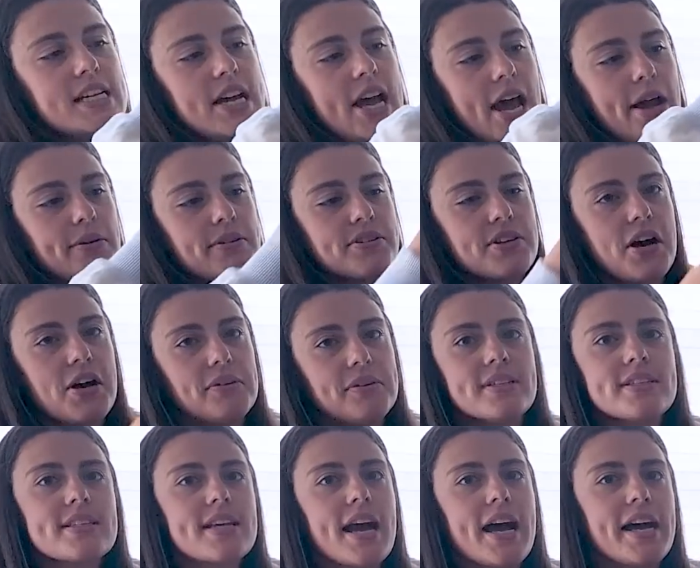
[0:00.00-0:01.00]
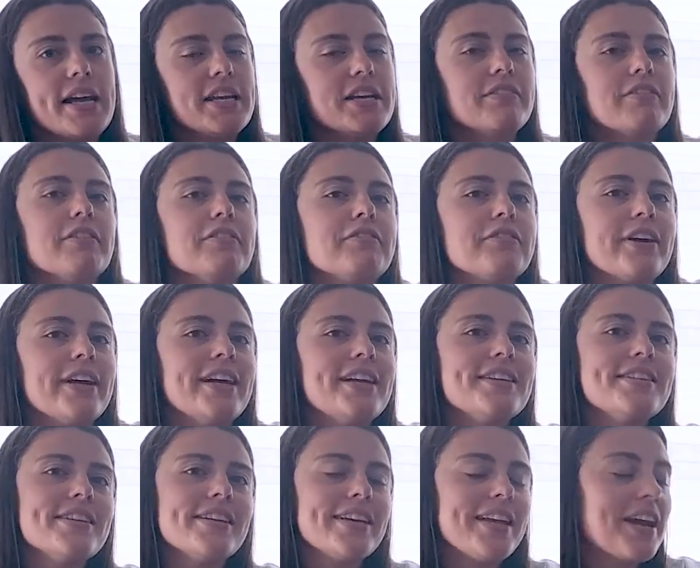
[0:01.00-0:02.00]
I was always kind of afraid
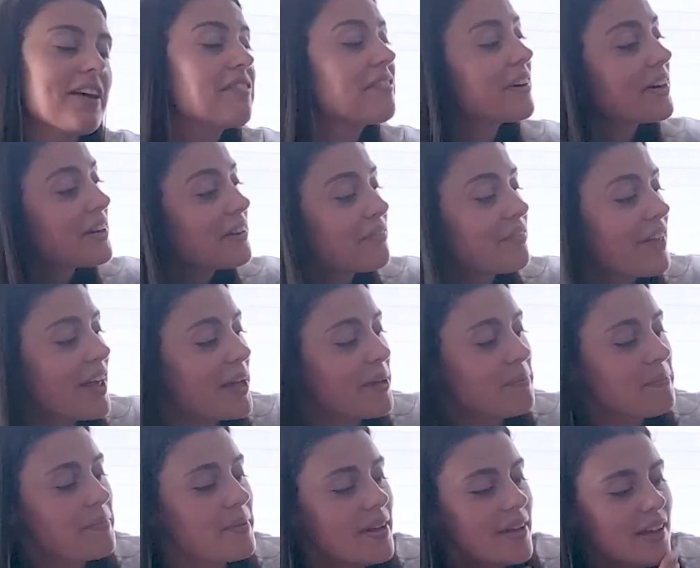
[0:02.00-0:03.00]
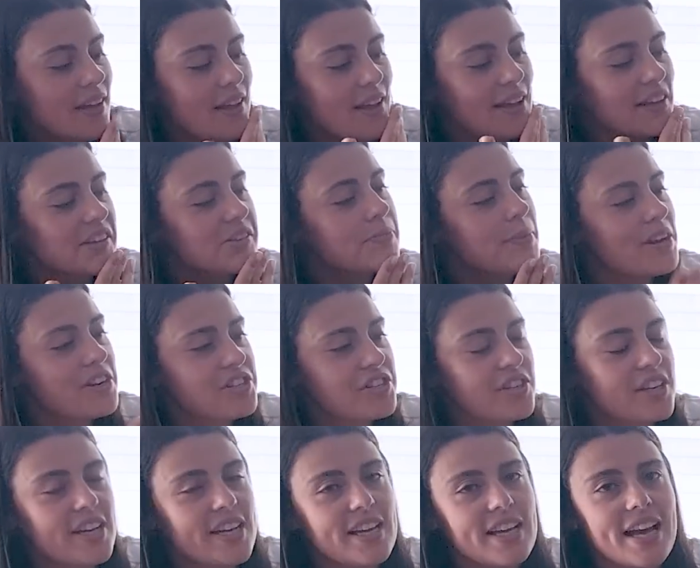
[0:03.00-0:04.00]
to get rid of them,
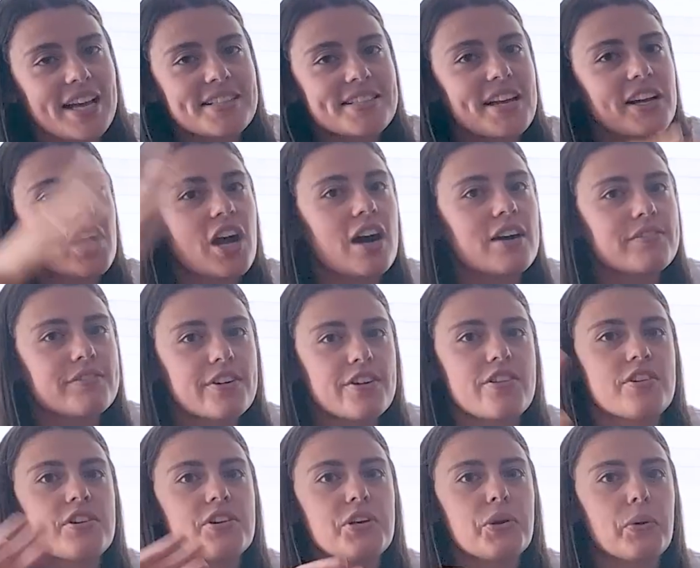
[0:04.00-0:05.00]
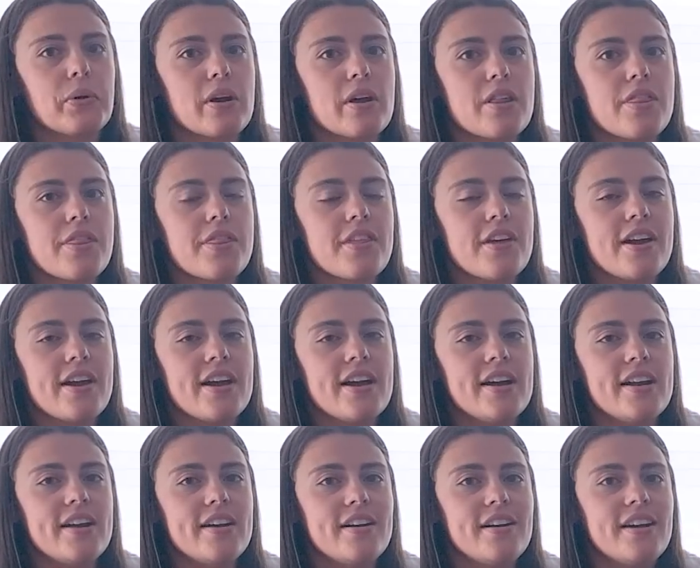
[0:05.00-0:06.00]
especially as I got further north
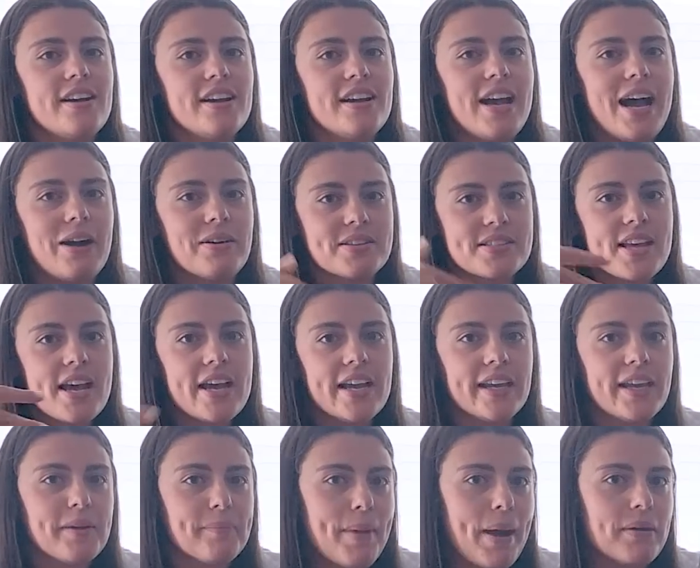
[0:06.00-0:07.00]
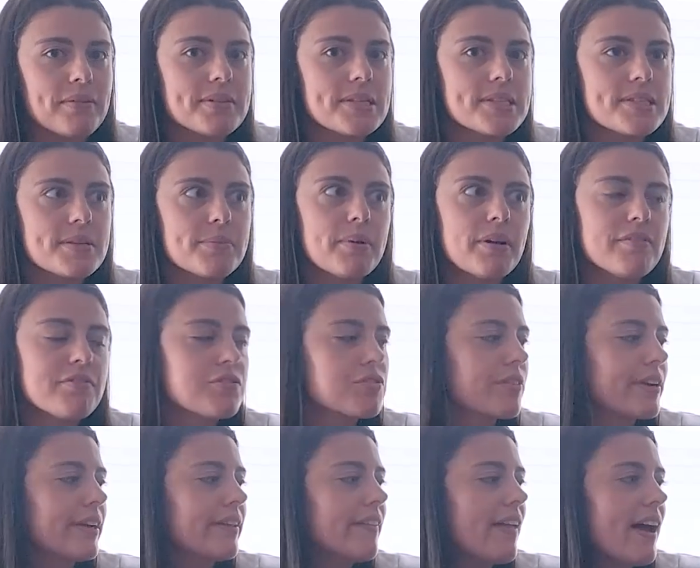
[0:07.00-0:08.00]
and I was hiking mountains above
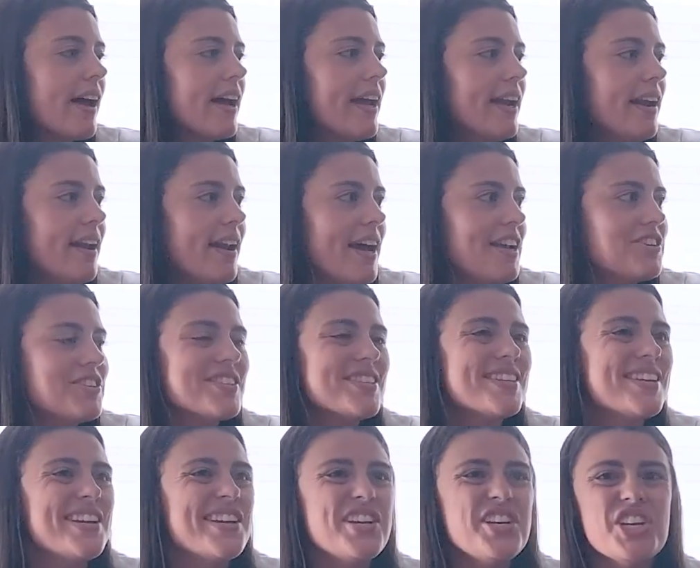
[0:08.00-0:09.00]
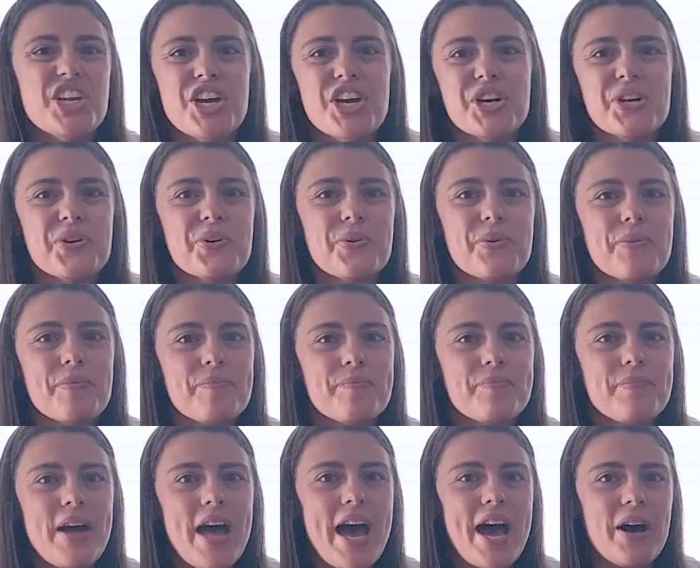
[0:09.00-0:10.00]
tree line. I just didn't know
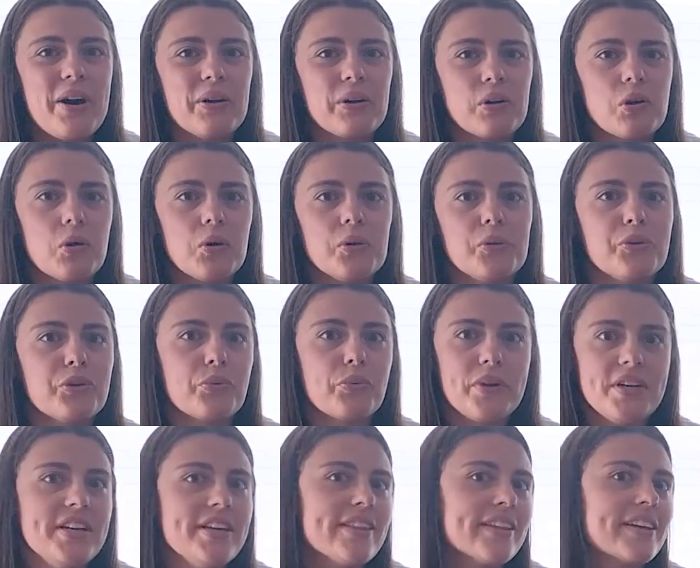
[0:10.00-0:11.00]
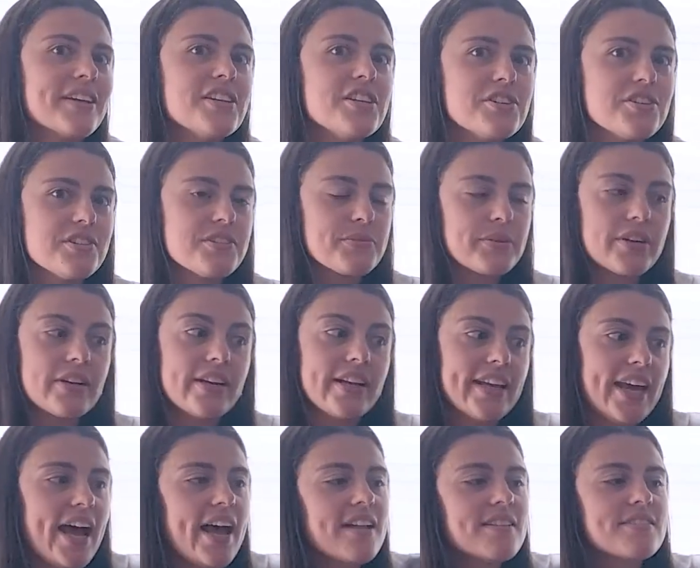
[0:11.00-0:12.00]
how cold or windy the conditions were gonna
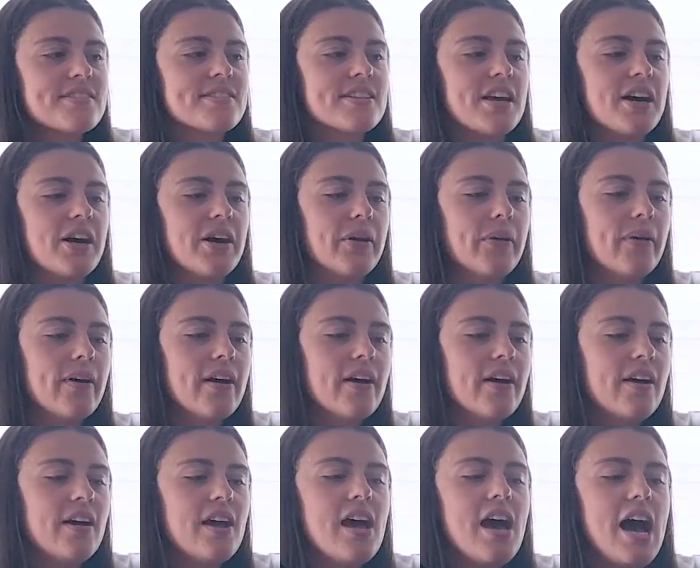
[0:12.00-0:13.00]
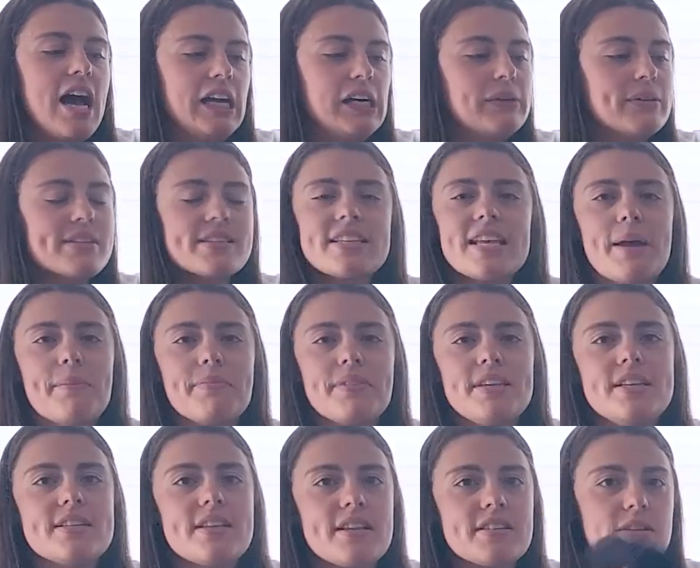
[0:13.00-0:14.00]
get, so I always kept
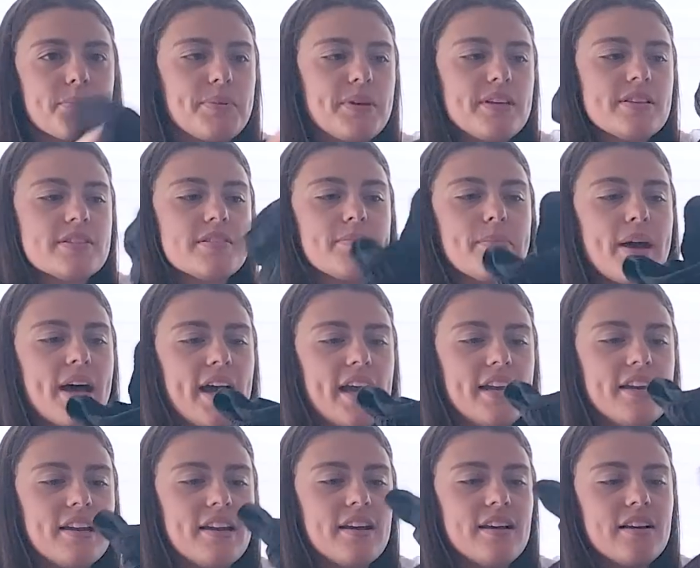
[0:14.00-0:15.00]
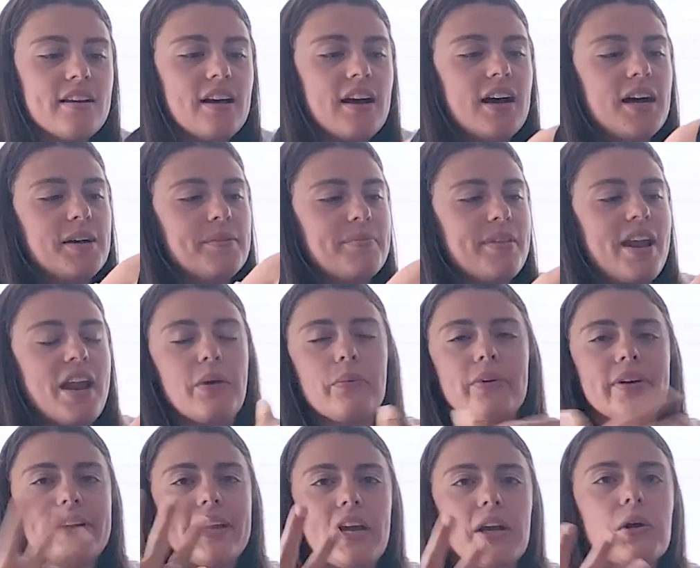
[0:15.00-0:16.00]
these as a peace of mind that I
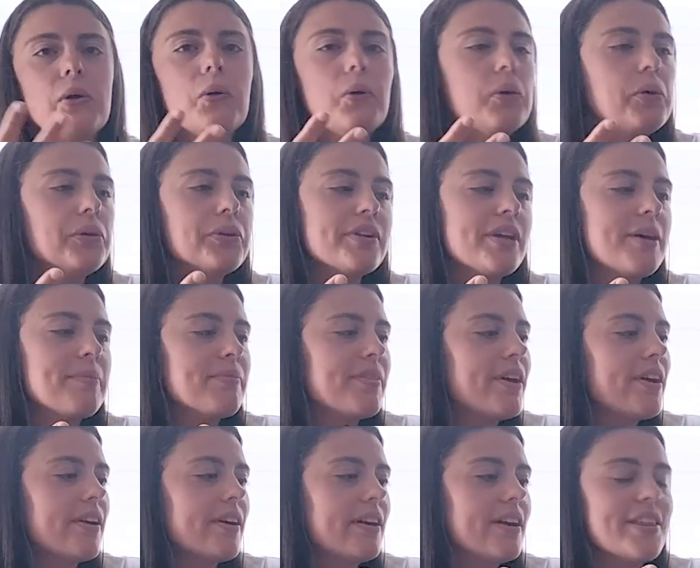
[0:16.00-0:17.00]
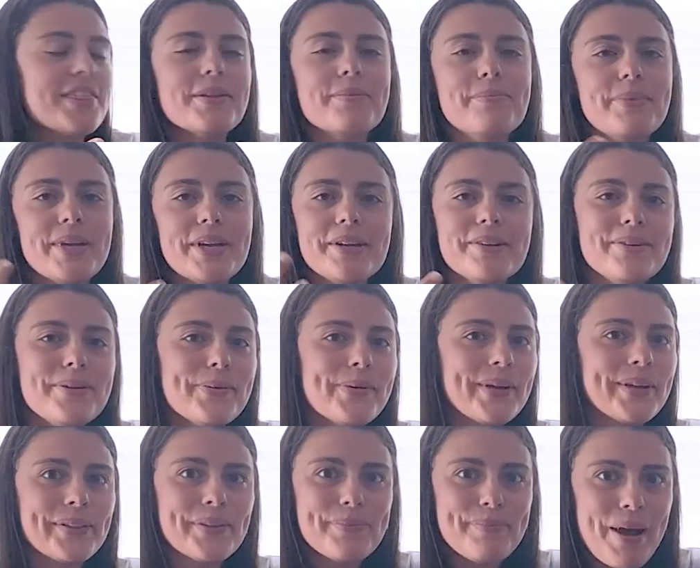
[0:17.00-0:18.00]
wouldn't get cold up there in the big New
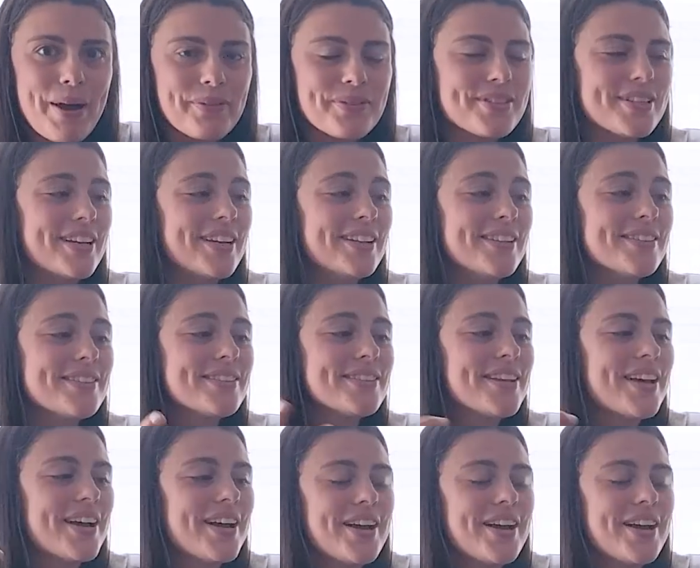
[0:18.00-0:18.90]
England mountains.